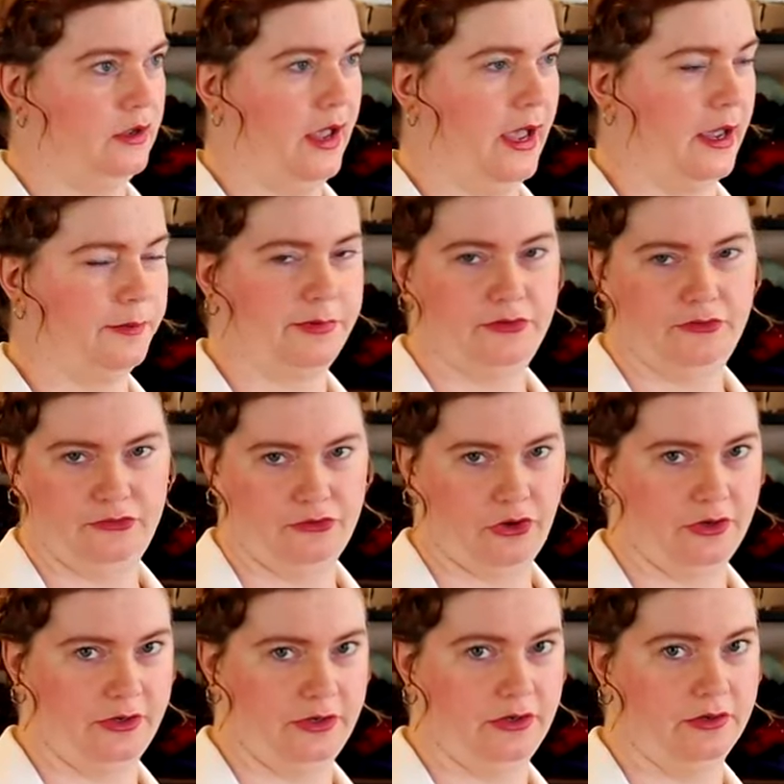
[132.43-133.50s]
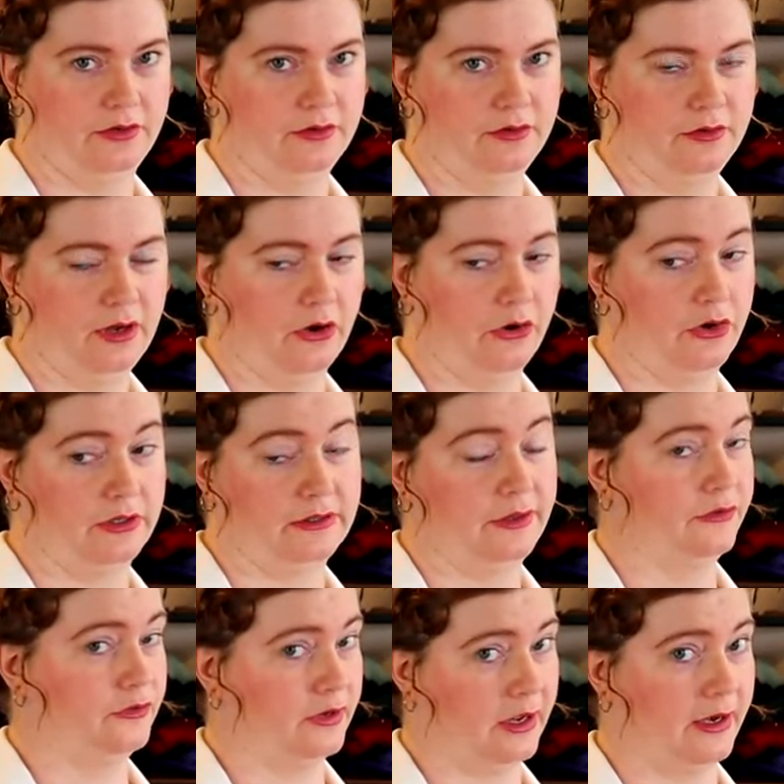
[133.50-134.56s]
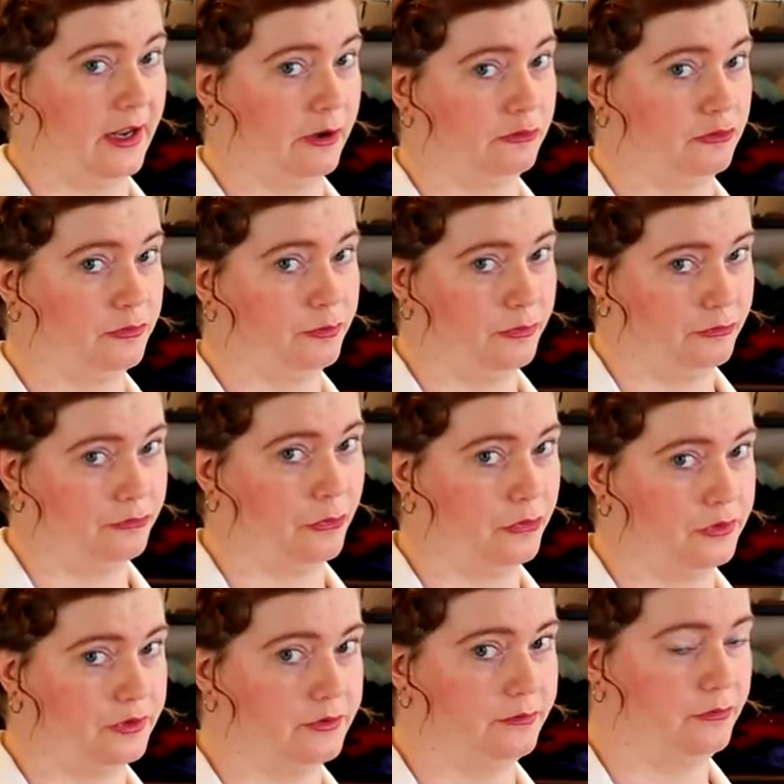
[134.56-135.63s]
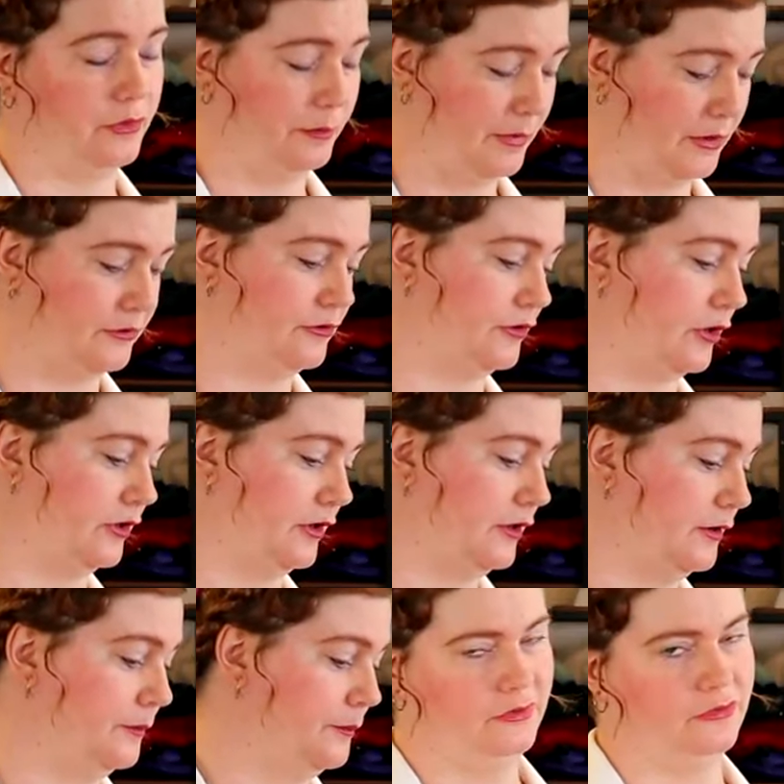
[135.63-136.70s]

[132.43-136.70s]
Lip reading: had been started or at least cut out before the month started.